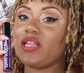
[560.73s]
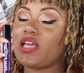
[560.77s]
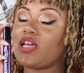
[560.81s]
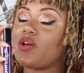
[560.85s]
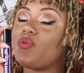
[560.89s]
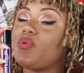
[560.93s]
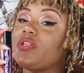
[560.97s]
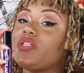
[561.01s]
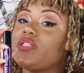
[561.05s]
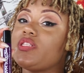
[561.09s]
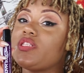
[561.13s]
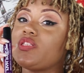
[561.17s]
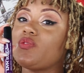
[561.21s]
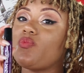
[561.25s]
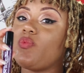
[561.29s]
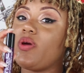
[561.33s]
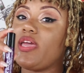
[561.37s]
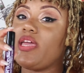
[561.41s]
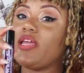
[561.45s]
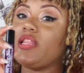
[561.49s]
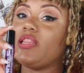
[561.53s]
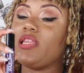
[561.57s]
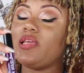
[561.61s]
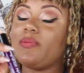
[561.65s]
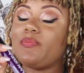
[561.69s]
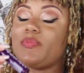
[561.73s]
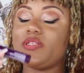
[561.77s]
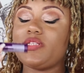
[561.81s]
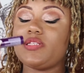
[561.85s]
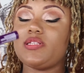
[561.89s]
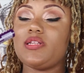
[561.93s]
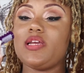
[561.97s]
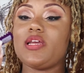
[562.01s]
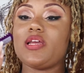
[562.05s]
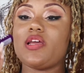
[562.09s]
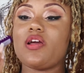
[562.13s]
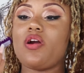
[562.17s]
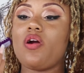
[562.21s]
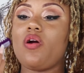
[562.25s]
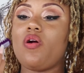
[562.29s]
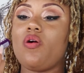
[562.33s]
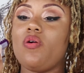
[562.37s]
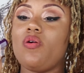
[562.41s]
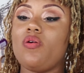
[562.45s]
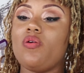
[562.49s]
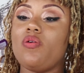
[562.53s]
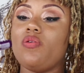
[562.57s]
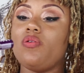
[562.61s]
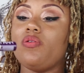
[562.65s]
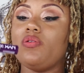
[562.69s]
liquid suede lipstick
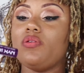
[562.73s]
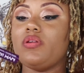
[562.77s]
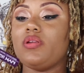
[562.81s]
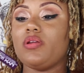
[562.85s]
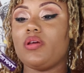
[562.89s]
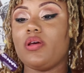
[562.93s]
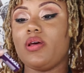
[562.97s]
called